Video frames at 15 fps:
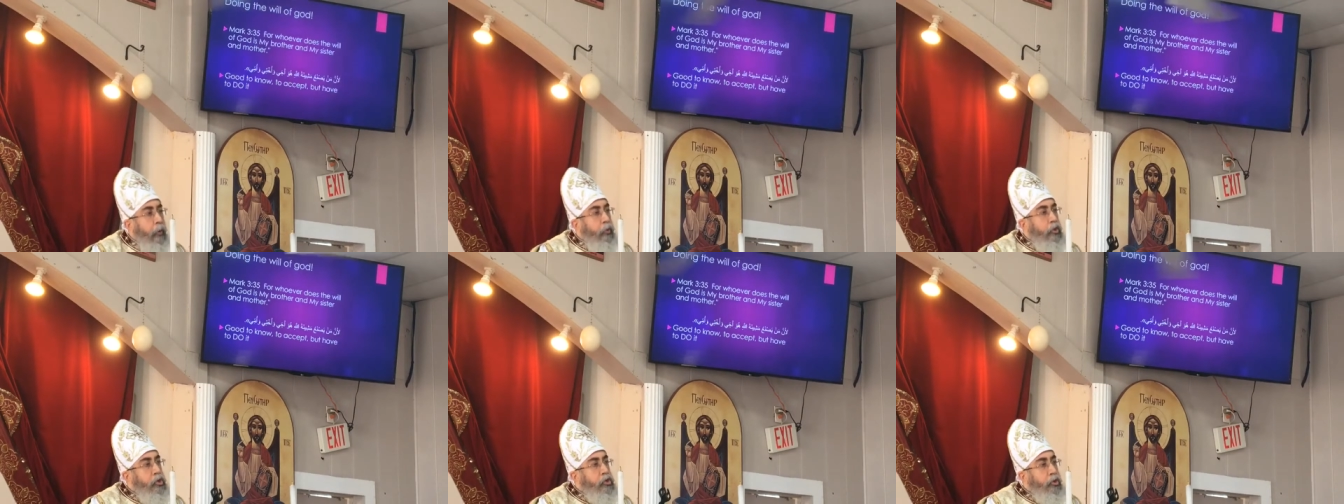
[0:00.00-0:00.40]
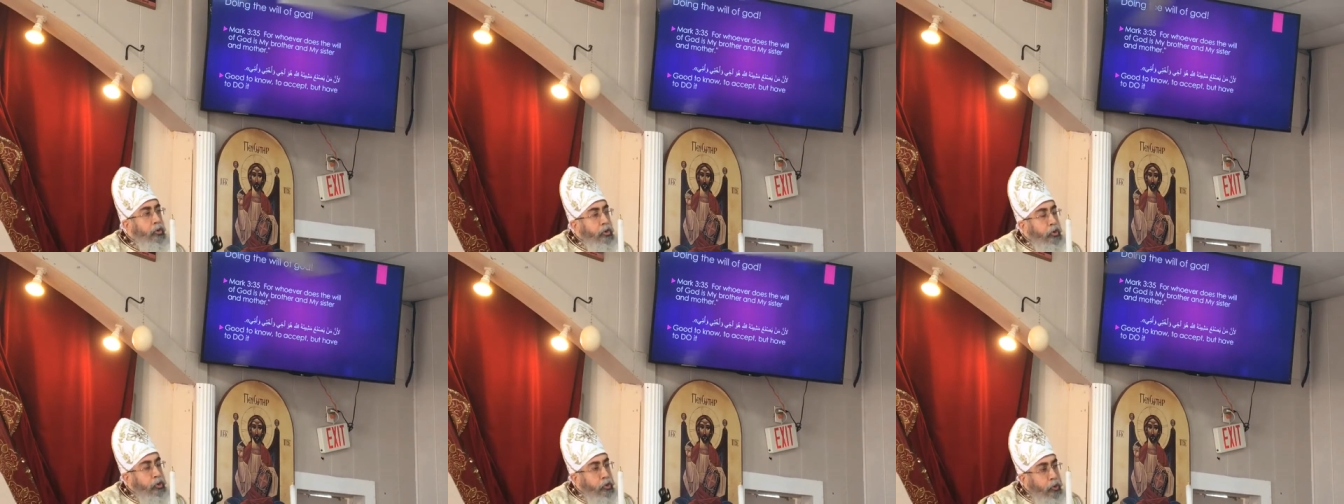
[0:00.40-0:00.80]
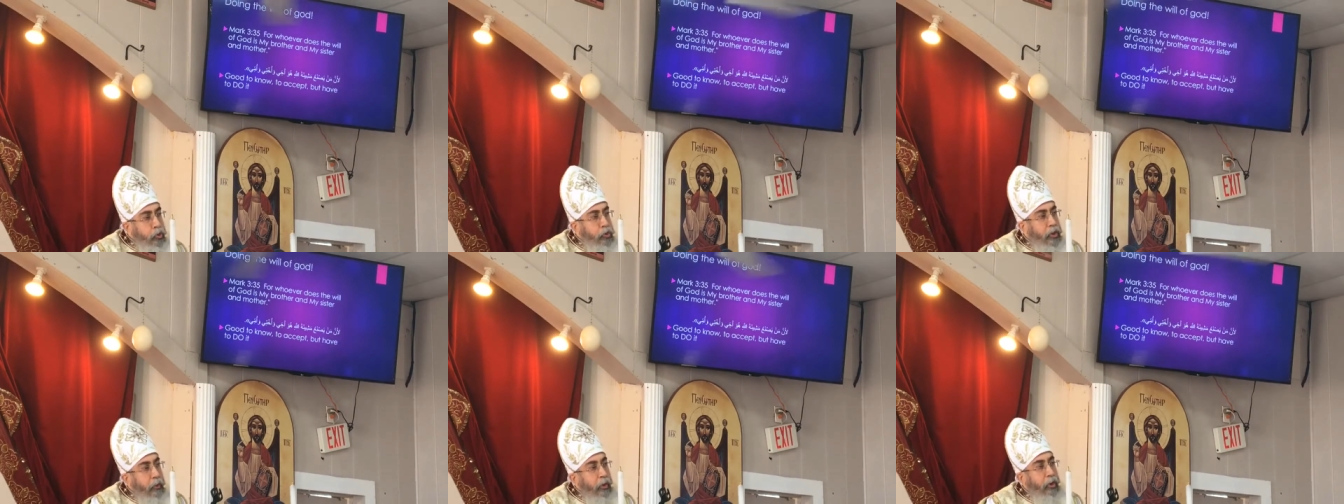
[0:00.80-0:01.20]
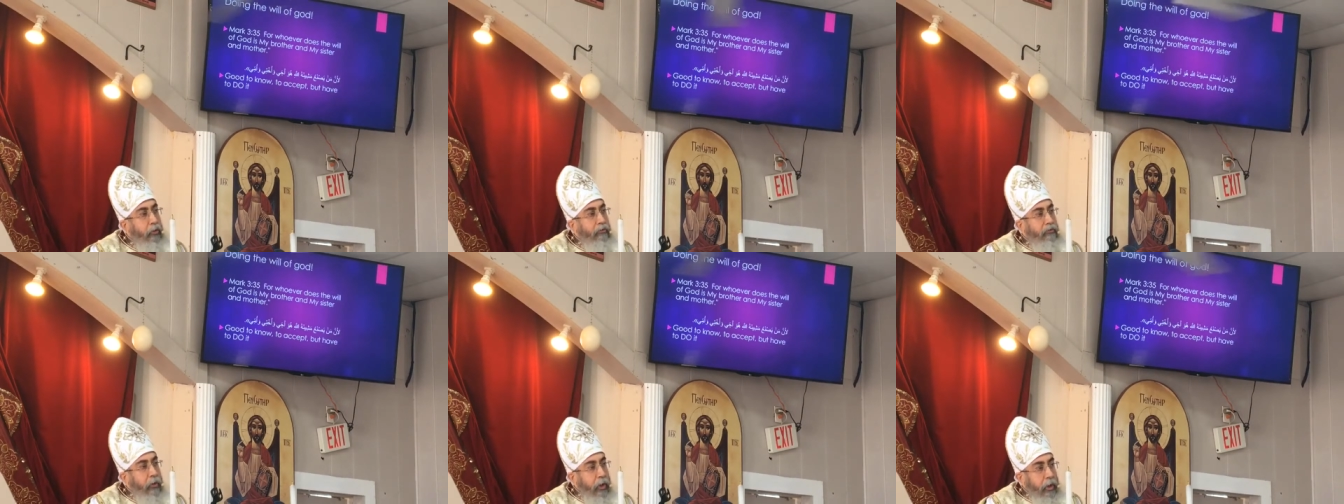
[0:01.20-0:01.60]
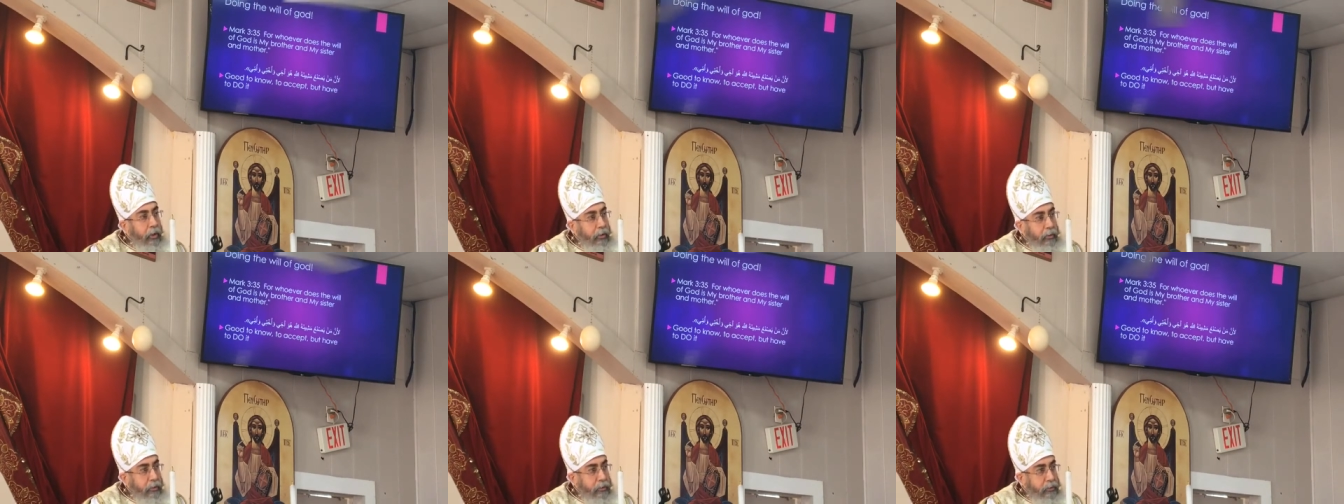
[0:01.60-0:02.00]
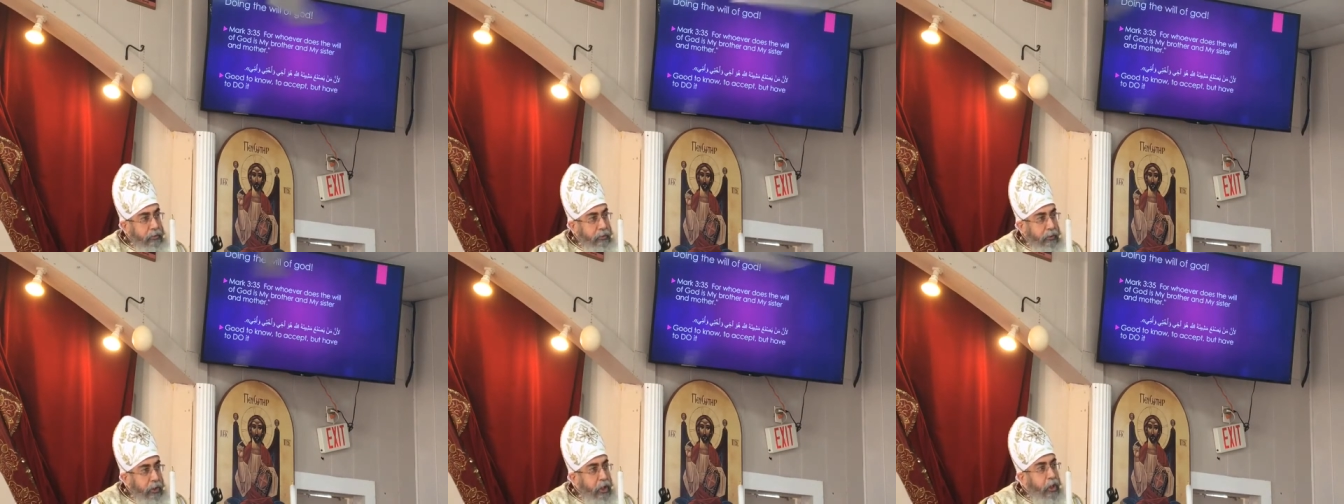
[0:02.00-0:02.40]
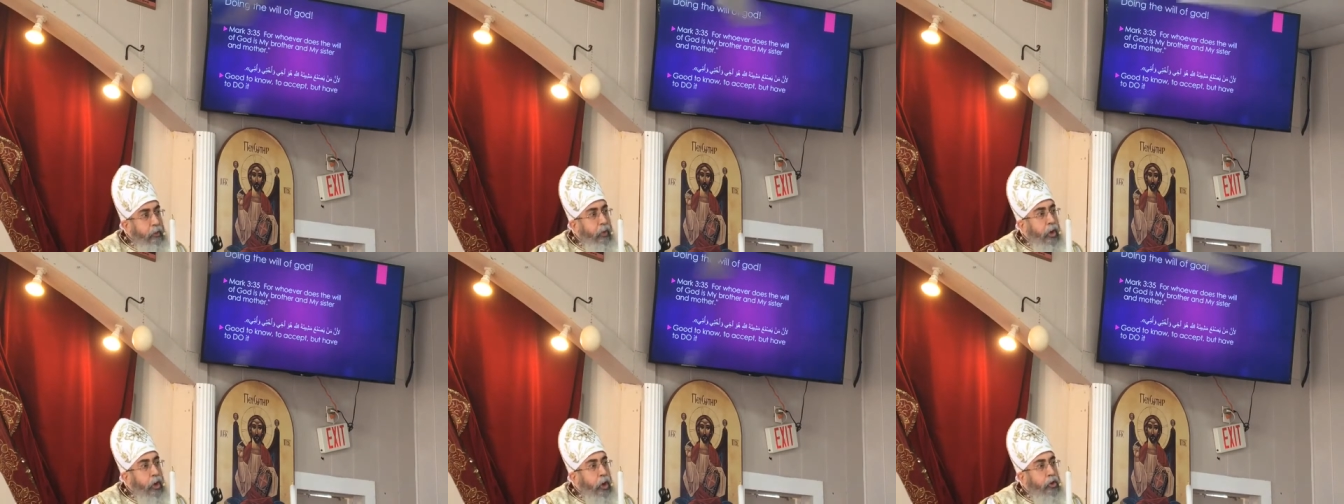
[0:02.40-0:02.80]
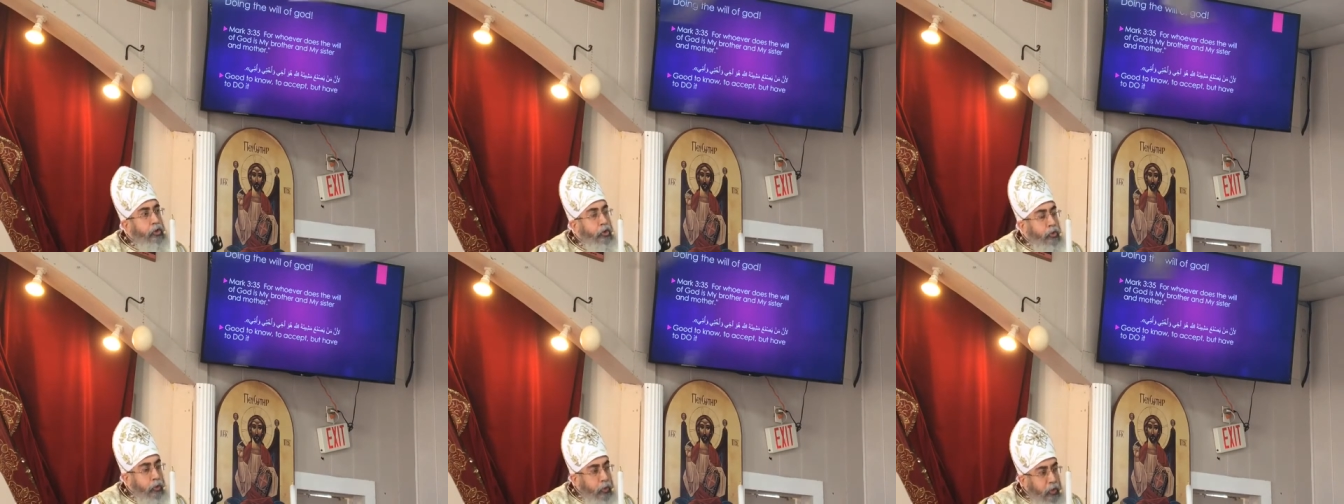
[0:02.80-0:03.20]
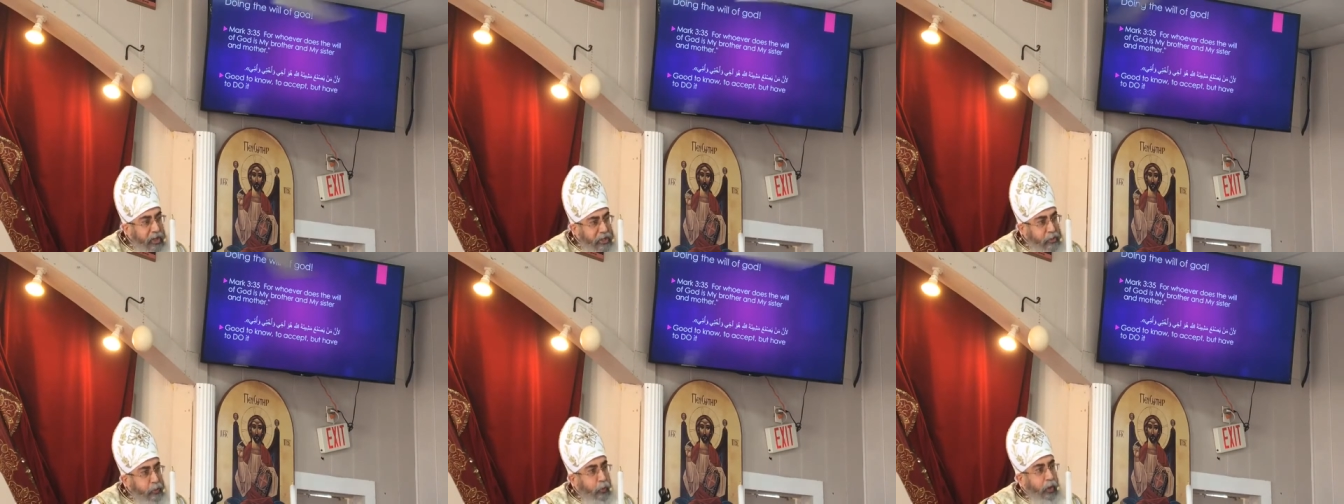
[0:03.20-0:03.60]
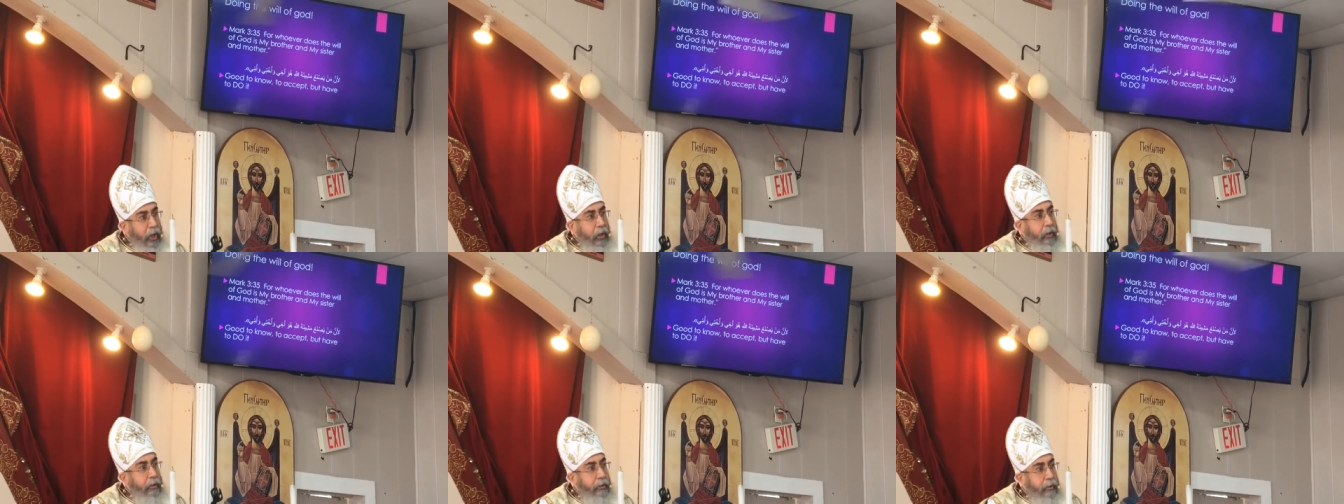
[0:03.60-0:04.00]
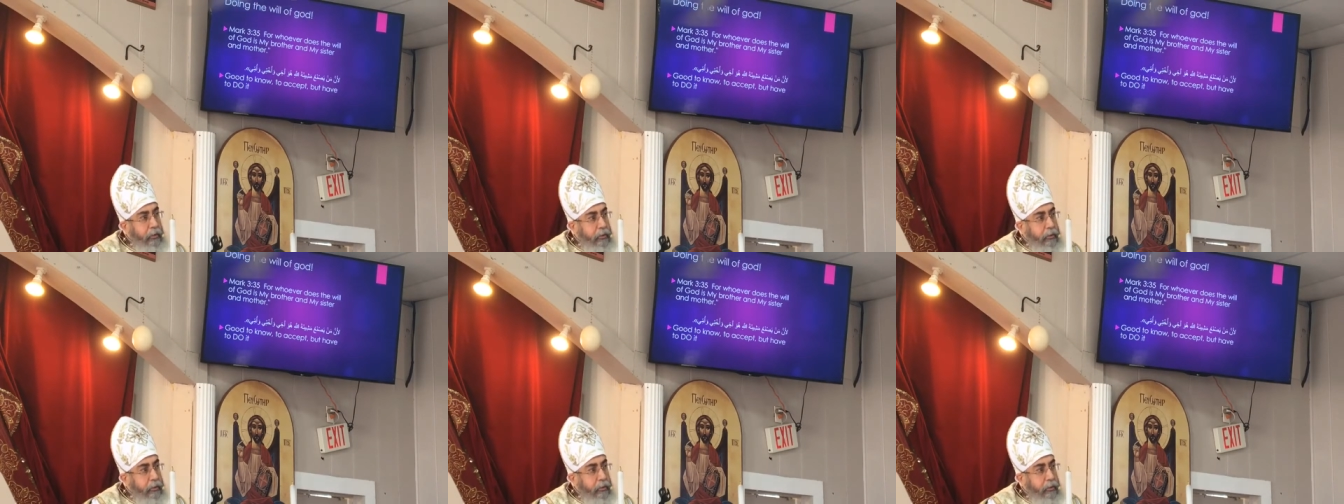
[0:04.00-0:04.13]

We should do the will of God. He will not do his will.